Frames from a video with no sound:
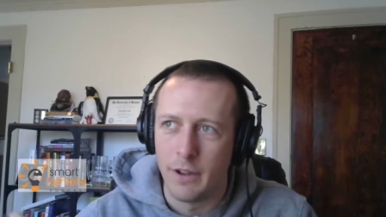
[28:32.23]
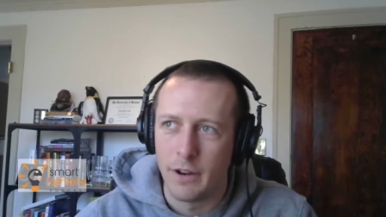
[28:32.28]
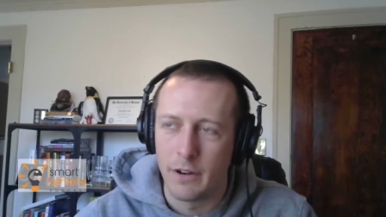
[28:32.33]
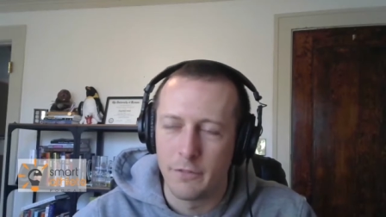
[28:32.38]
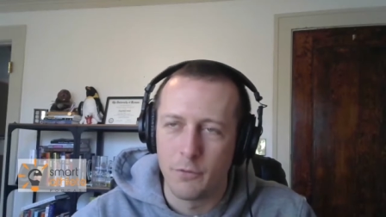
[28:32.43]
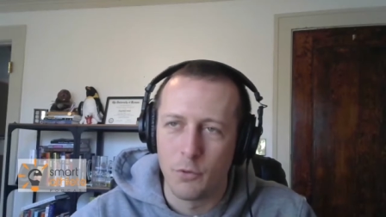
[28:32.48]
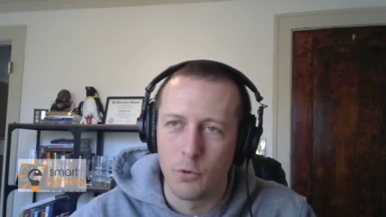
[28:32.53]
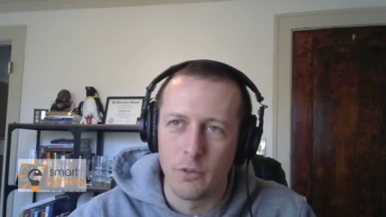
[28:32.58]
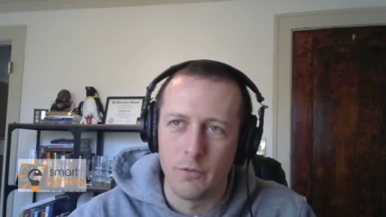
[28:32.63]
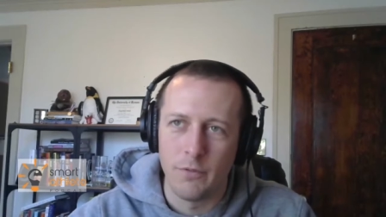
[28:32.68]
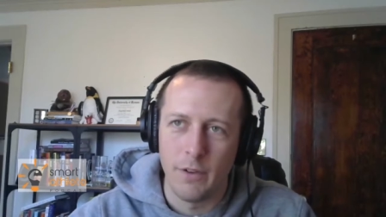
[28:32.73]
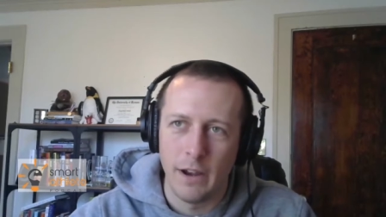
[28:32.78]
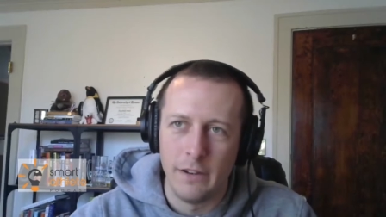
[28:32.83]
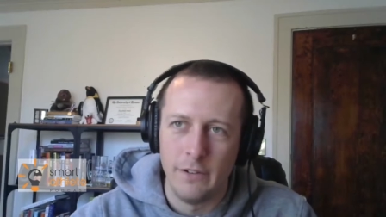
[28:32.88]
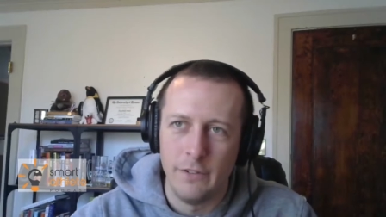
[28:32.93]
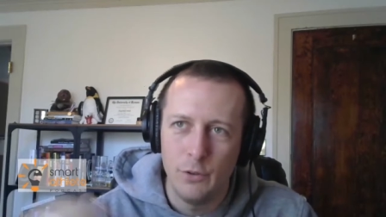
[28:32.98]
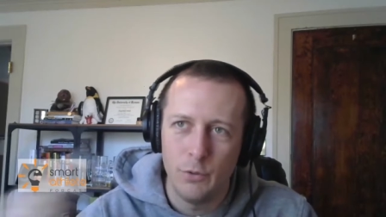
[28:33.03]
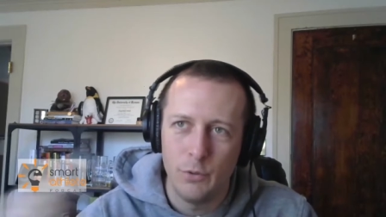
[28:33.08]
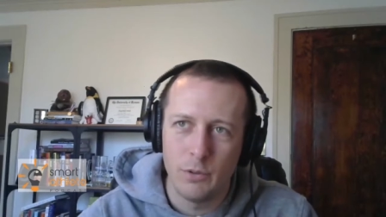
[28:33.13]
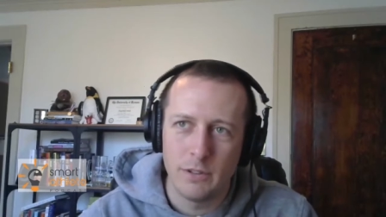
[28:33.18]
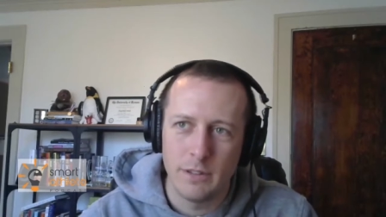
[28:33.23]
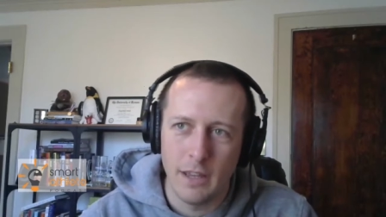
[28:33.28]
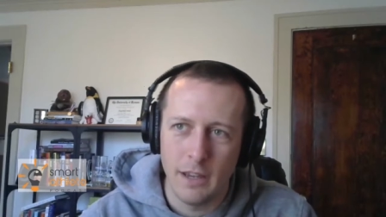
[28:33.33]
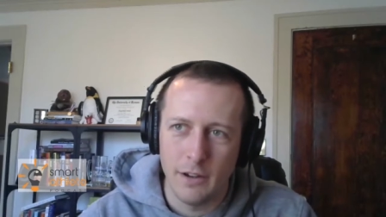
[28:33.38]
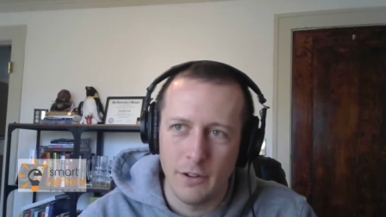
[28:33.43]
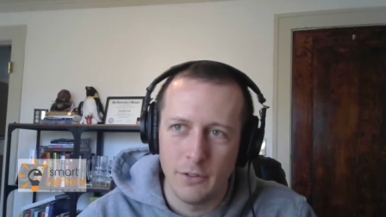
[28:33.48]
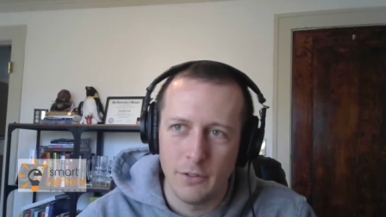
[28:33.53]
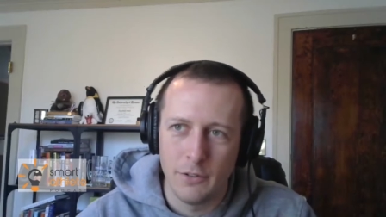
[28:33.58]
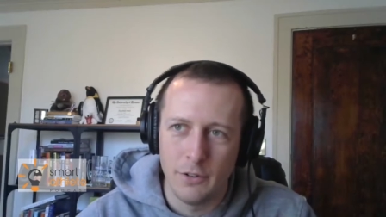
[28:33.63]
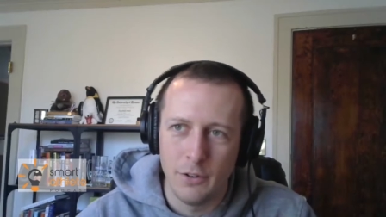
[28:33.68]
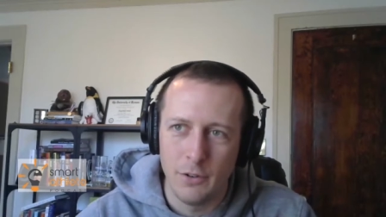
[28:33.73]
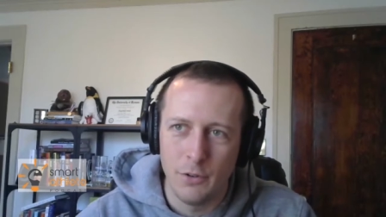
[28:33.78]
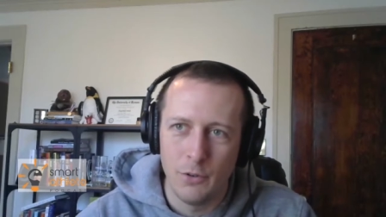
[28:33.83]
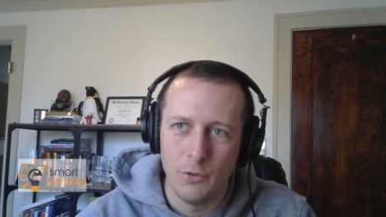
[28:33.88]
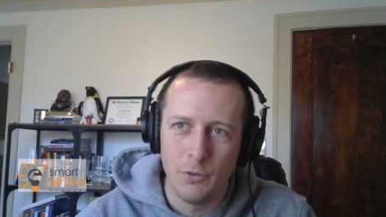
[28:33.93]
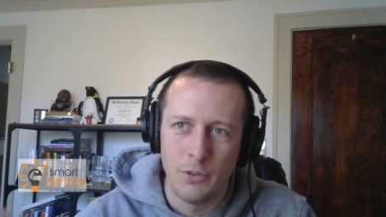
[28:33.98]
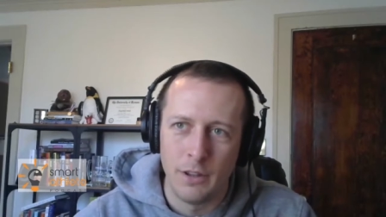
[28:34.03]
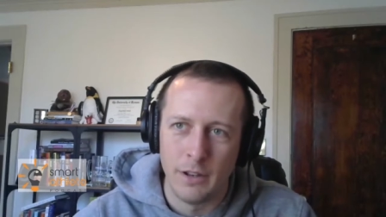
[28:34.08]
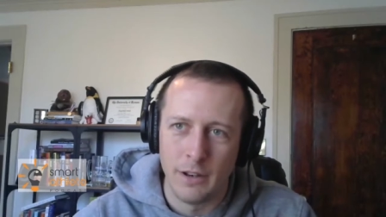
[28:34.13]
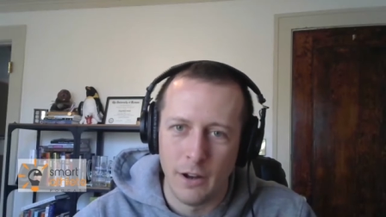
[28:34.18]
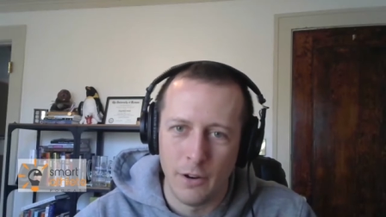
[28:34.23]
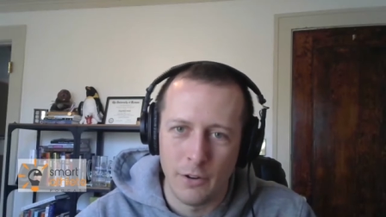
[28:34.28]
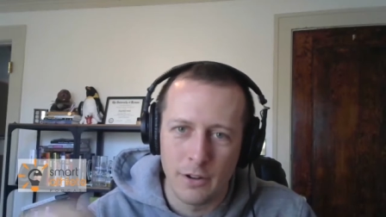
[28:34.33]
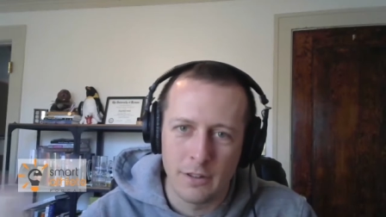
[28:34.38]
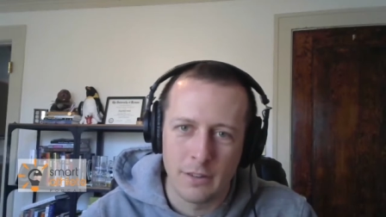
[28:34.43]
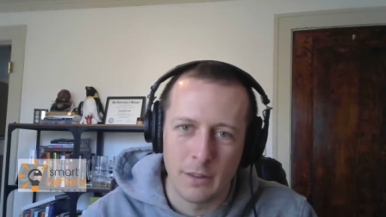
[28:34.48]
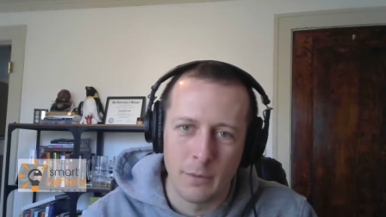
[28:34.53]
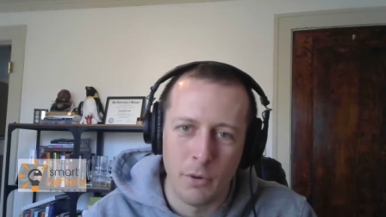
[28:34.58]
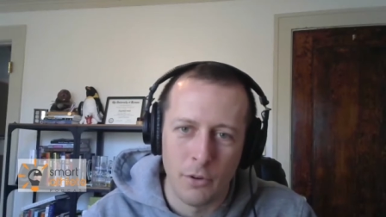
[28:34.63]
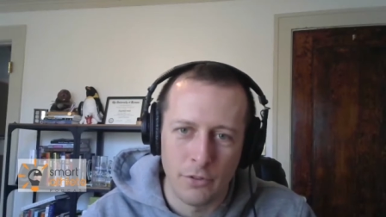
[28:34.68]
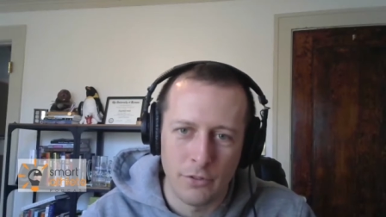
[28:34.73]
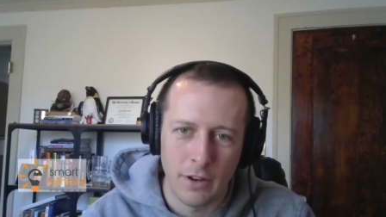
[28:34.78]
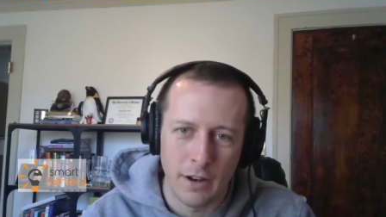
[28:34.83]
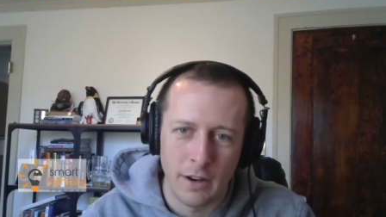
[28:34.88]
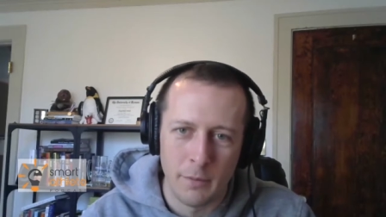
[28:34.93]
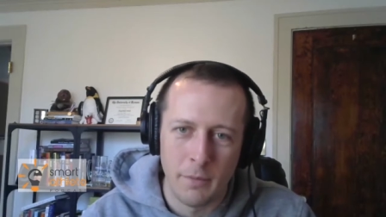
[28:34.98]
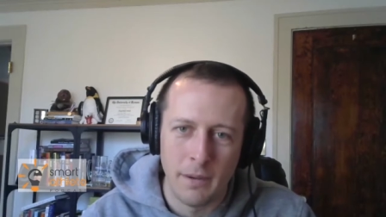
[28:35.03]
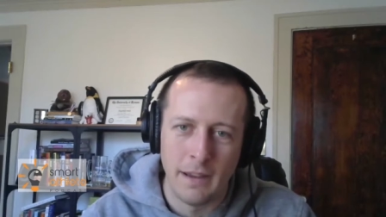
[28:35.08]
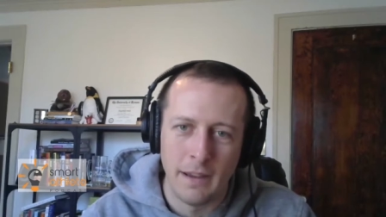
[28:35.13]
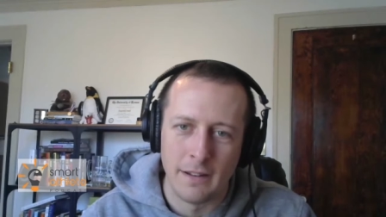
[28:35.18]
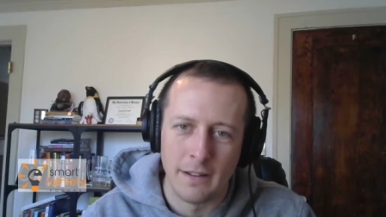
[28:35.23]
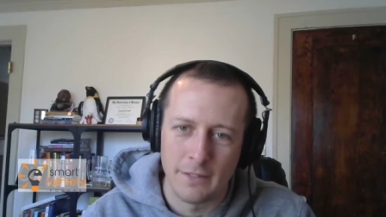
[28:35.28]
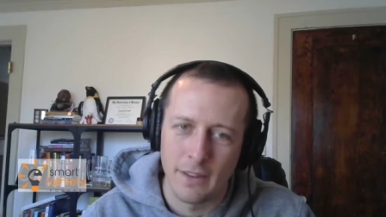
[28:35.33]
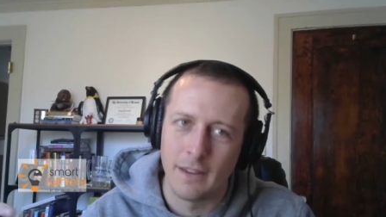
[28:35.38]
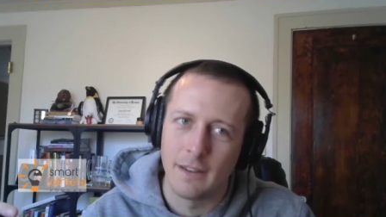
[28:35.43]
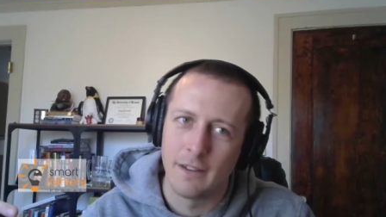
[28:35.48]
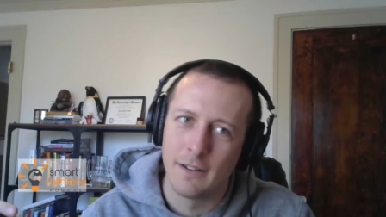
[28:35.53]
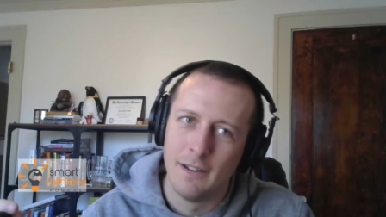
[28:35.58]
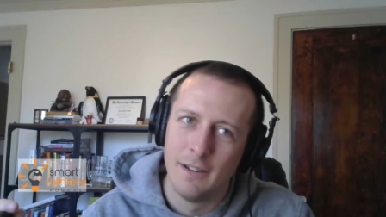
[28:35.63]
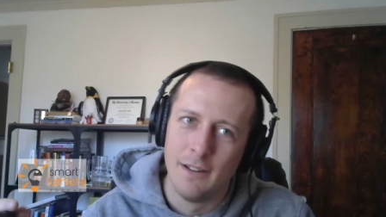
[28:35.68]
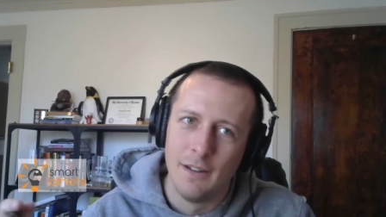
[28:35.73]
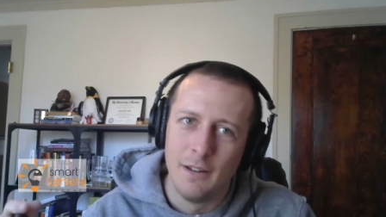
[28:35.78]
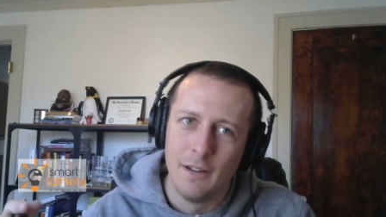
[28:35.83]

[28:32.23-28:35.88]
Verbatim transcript: Therefore, if I do what they do, then I'll get the most out of me. it's like,